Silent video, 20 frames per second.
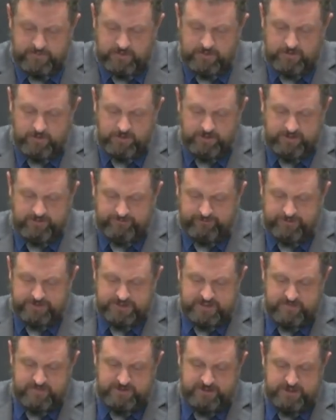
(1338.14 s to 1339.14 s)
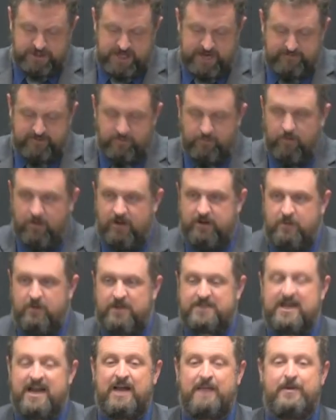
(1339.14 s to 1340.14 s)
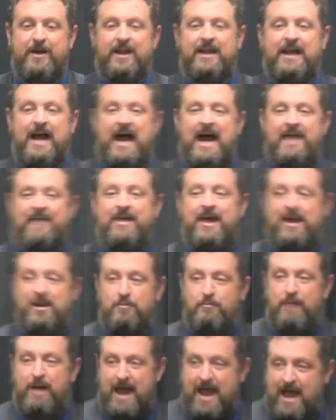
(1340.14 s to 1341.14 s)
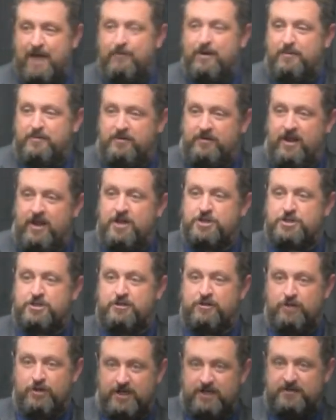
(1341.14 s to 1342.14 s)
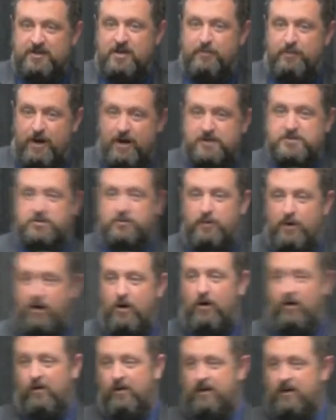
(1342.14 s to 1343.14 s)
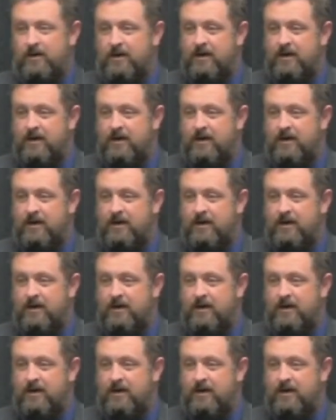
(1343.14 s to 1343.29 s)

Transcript: Look at 1 Timothy chapter 1. You want to talk about a guy that had a bad reputation? Look at the Apostle Paul.